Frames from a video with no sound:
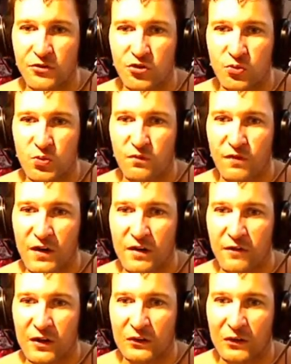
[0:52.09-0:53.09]
so it's a very,
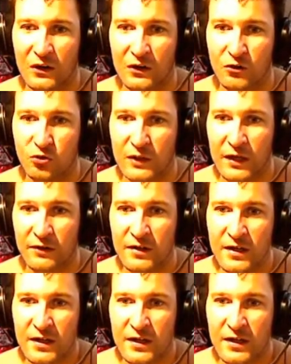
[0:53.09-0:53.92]
very long cooldown.